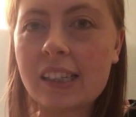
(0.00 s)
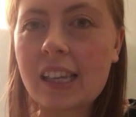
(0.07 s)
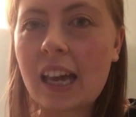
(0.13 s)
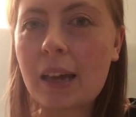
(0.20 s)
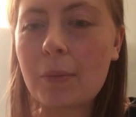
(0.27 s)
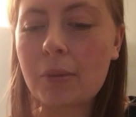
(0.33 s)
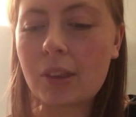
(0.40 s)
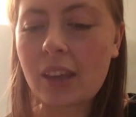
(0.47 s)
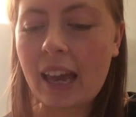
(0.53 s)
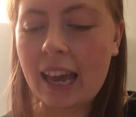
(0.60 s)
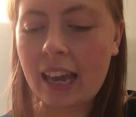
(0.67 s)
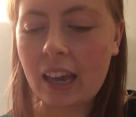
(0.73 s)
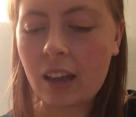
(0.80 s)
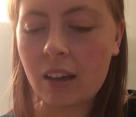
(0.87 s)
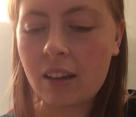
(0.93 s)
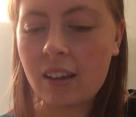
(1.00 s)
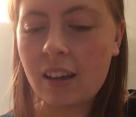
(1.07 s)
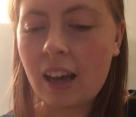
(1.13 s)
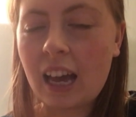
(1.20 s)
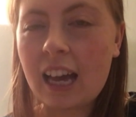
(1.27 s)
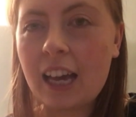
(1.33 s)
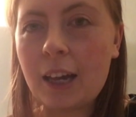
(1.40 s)
type thing.
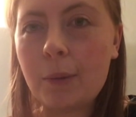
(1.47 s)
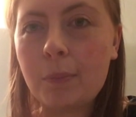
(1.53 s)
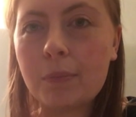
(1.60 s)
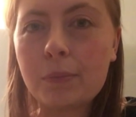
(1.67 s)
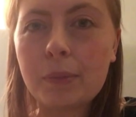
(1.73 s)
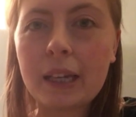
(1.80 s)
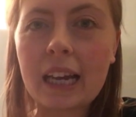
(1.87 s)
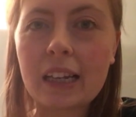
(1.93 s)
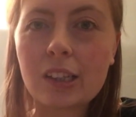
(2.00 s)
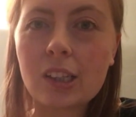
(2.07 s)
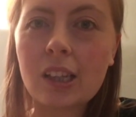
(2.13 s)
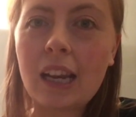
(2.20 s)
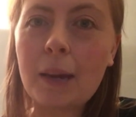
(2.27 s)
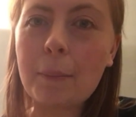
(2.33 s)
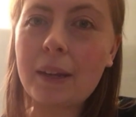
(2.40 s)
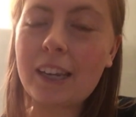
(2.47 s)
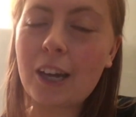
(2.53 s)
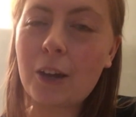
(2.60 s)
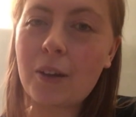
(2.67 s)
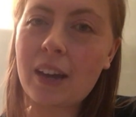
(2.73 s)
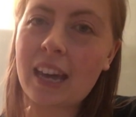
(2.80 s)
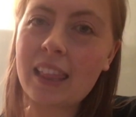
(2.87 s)
But yeah, so let me
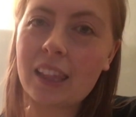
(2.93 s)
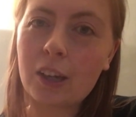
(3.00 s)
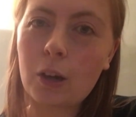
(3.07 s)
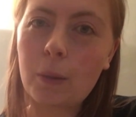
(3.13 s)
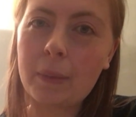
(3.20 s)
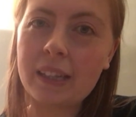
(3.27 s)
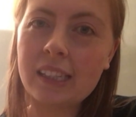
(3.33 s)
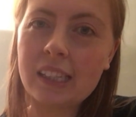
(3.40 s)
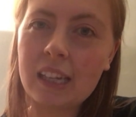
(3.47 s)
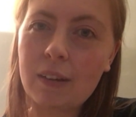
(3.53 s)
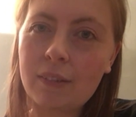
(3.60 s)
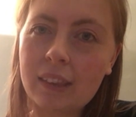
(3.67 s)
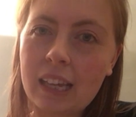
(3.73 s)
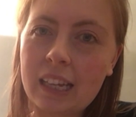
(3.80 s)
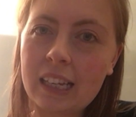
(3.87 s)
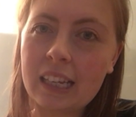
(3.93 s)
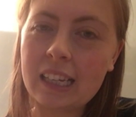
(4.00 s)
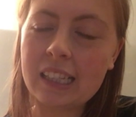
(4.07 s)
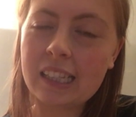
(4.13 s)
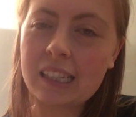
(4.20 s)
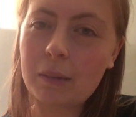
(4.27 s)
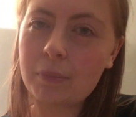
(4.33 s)
know in the comments if that
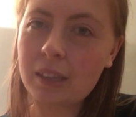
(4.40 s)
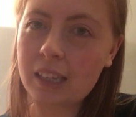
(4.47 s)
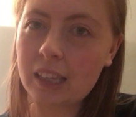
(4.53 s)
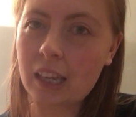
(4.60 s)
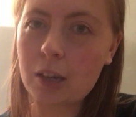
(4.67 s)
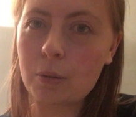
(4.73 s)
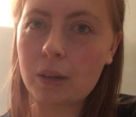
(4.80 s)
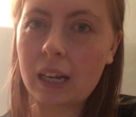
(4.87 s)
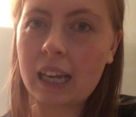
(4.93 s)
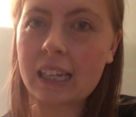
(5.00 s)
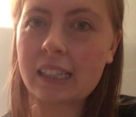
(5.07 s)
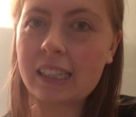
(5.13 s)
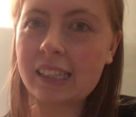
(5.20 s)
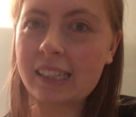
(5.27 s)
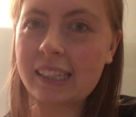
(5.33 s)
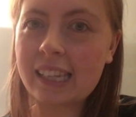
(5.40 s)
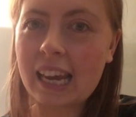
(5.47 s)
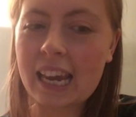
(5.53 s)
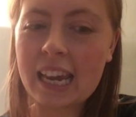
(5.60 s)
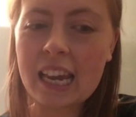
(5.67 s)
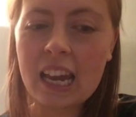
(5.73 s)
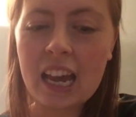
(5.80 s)
is something that you would like to
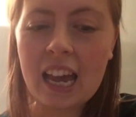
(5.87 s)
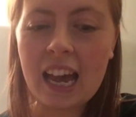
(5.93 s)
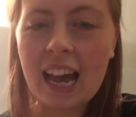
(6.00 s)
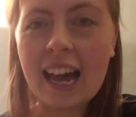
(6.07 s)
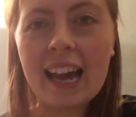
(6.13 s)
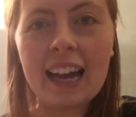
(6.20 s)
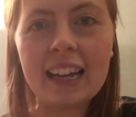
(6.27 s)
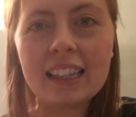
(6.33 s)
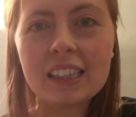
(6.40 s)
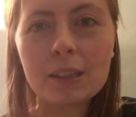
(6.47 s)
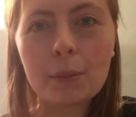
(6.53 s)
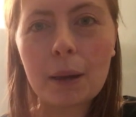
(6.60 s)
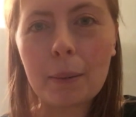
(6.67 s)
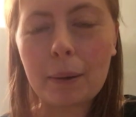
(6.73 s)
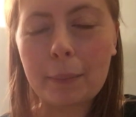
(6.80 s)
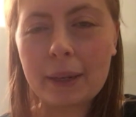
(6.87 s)
see, and maybe